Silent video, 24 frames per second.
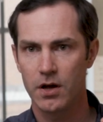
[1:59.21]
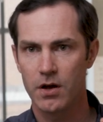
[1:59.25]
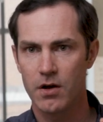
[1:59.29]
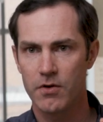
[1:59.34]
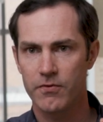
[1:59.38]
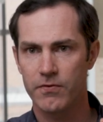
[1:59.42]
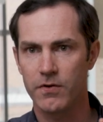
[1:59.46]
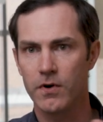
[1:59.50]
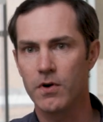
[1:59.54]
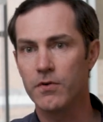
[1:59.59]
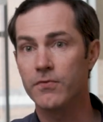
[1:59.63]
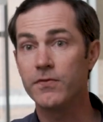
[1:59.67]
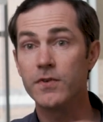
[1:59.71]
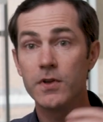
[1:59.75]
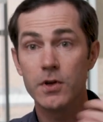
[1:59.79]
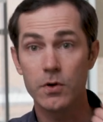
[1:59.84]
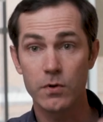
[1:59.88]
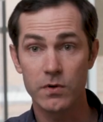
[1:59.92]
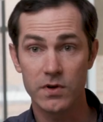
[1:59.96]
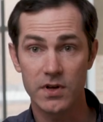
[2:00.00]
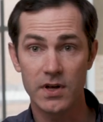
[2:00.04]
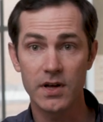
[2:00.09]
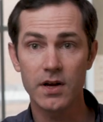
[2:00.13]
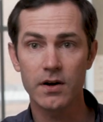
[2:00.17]
for a few
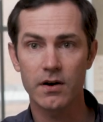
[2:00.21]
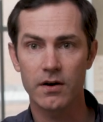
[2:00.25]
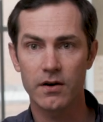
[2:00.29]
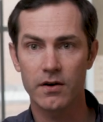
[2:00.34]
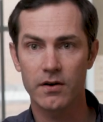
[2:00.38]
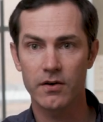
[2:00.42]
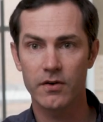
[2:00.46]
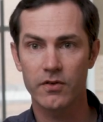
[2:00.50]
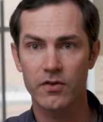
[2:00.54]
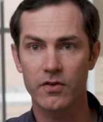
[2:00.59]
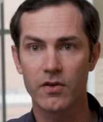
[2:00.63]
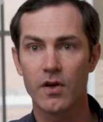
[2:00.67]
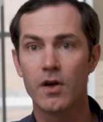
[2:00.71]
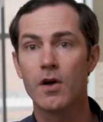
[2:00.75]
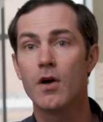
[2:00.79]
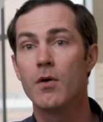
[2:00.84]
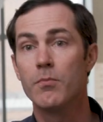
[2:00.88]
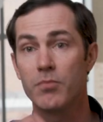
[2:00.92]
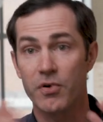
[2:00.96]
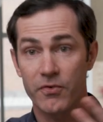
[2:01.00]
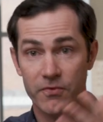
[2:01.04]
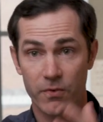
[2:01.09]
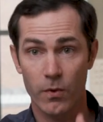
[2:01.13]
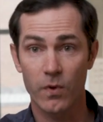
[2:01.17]
years
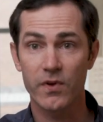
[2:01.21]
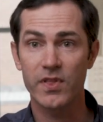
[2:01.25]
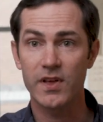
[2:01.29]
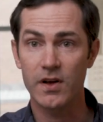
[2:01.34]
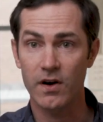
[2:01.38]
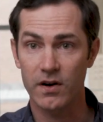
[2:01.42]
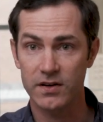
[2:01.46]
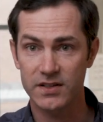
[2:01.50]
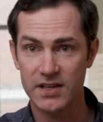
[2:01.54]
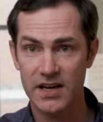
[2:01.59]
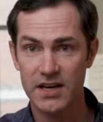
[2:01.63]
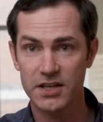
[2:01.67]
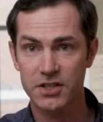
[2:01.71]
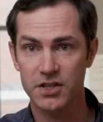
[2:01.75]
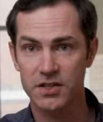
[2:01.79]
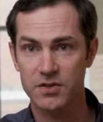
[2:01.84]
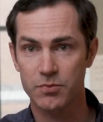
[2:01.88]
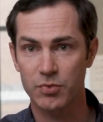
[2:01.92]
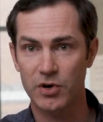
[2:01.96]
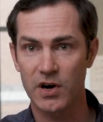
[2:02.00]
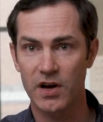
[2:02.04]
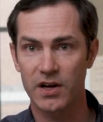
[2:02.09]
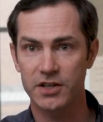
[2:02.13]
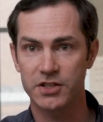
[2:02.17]
before the Audacious
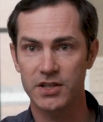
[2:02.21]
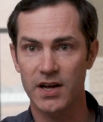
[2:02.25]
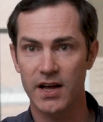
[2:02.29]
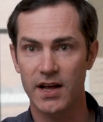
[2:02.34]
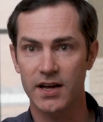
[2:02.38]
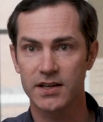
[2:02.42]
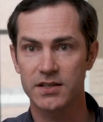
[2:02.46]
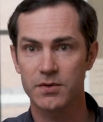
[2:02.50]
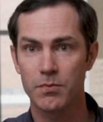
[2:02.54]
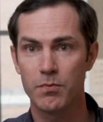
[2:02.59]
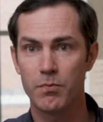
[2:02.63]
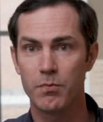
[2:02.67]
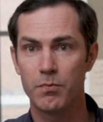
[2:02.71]
project.